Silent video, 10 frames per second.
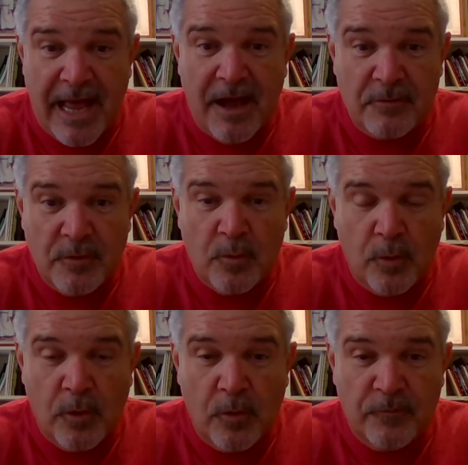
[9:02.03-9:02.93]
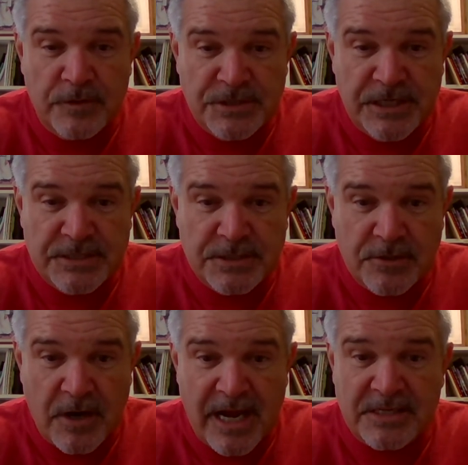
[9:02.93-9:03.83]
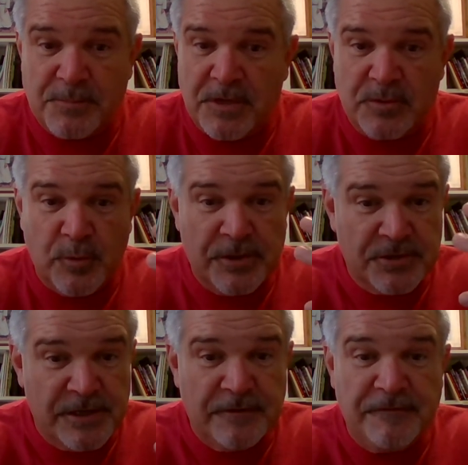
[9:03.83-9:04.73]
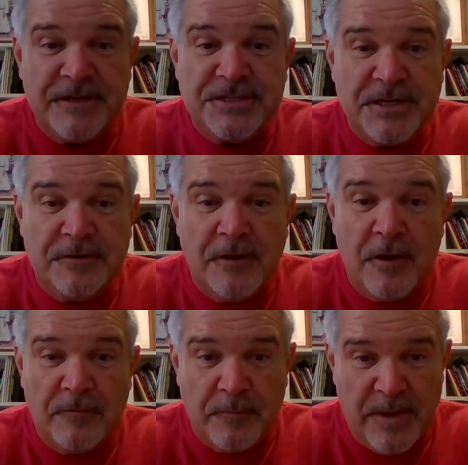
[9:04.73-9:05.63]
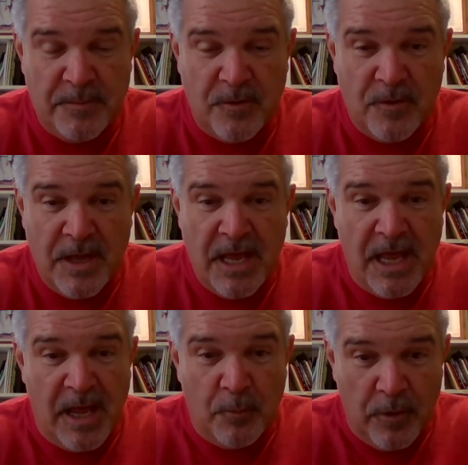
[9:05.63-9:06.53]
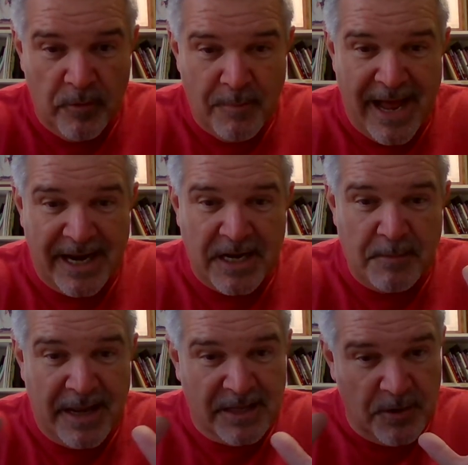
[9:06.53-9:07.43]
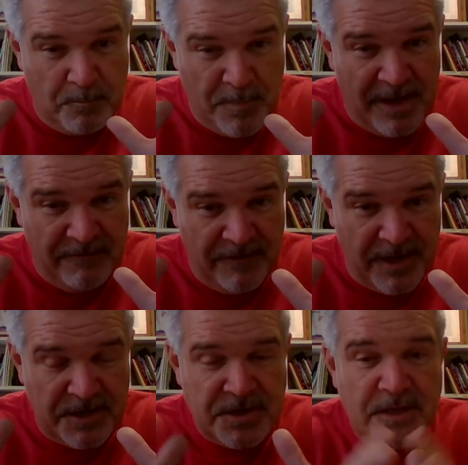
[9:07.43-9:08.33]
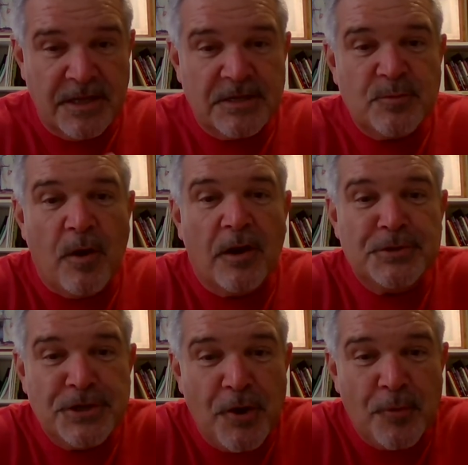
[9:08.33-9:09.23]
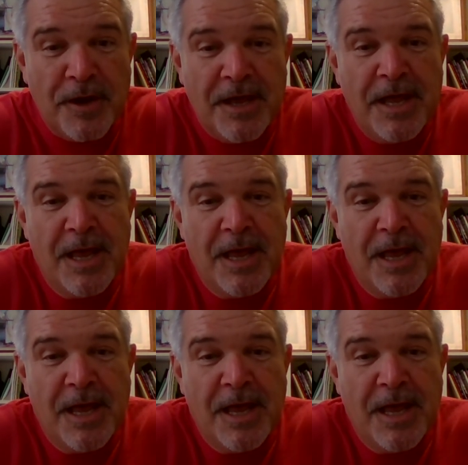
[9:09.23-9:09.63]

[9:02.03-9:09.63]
out to the world for Jesus Christ because we are still fishing for people. And we're reminded about the big fish that swallowed Jonah.